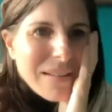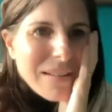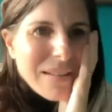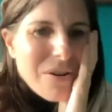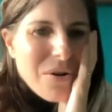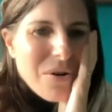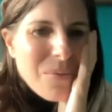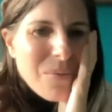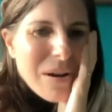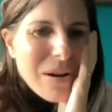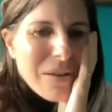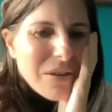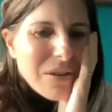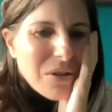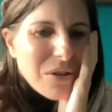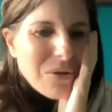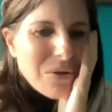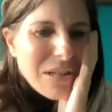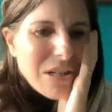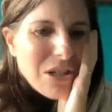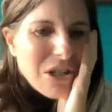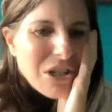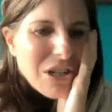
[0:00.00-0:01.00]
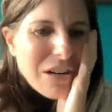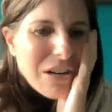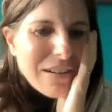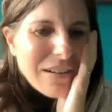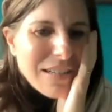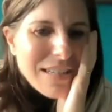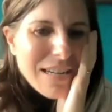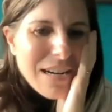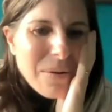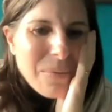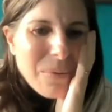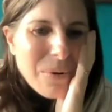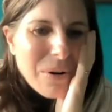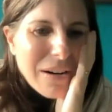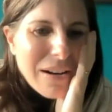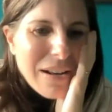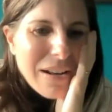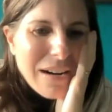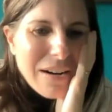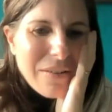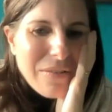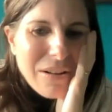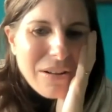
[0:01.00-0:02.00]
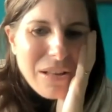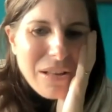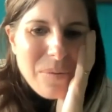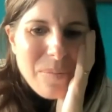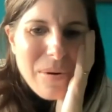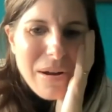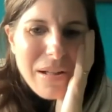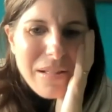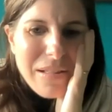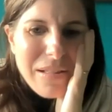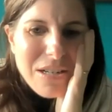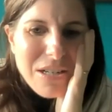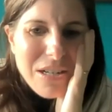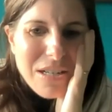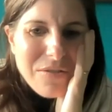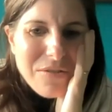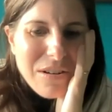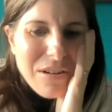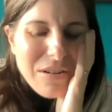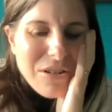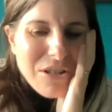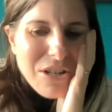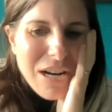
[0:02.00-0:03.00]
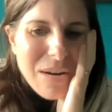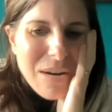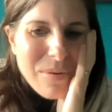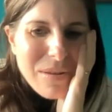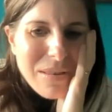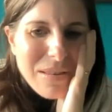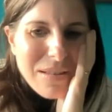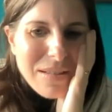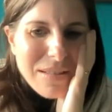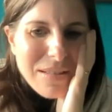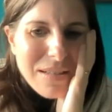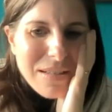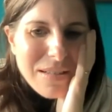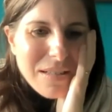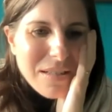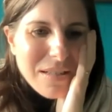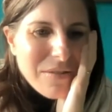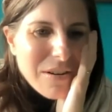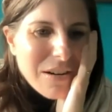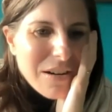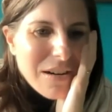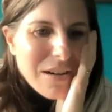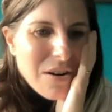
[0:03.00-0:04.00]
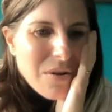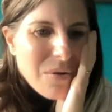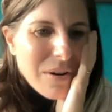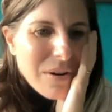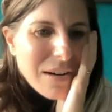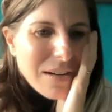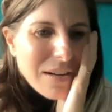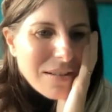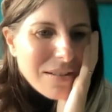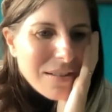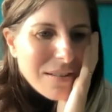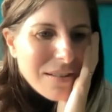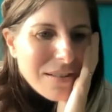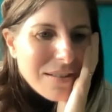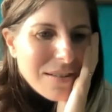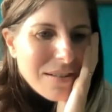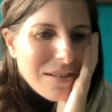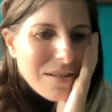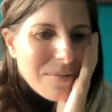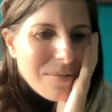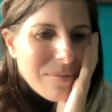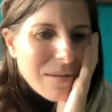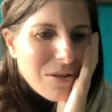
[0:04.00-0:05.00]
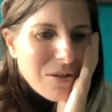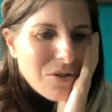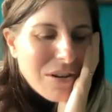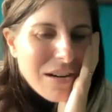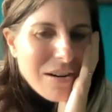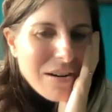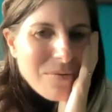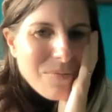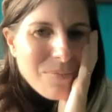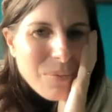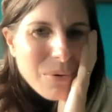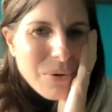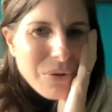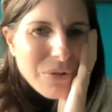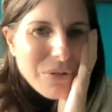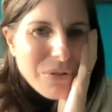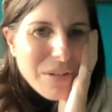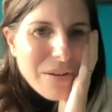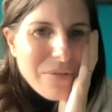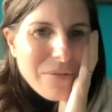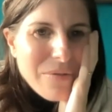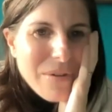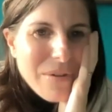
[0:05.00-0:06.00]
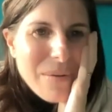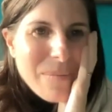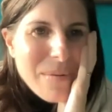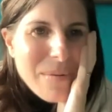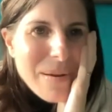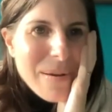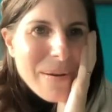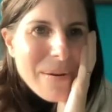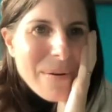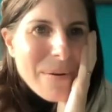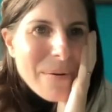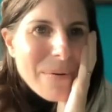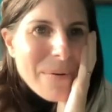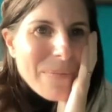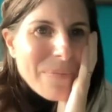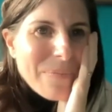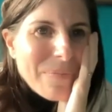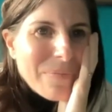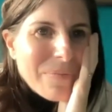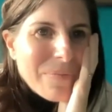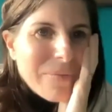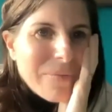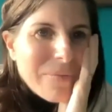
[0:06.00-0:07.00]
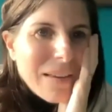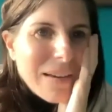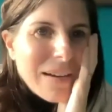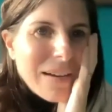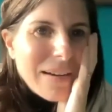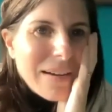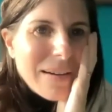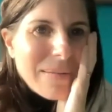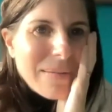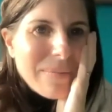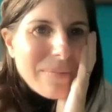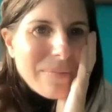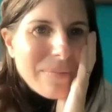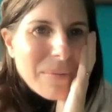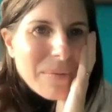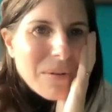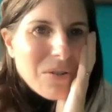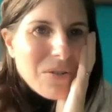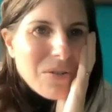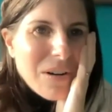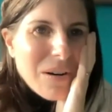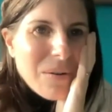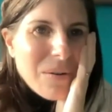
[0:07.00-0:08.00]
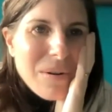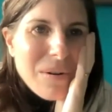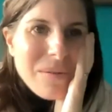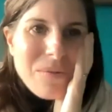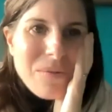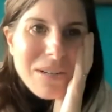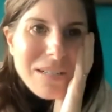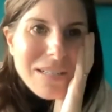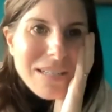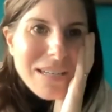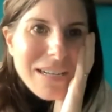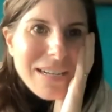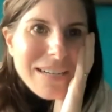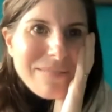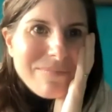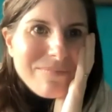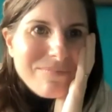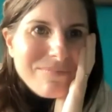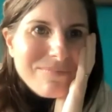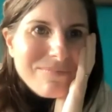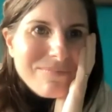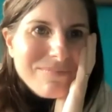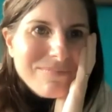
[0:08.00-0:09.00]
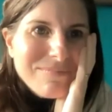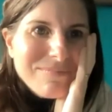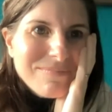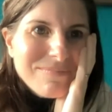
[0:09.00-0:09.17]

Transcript: I don't know why the screen sharing is not working, and I really apologize for how choppy this is. It's very annoying to listen to me try and pull stuff up. Let me try one more time.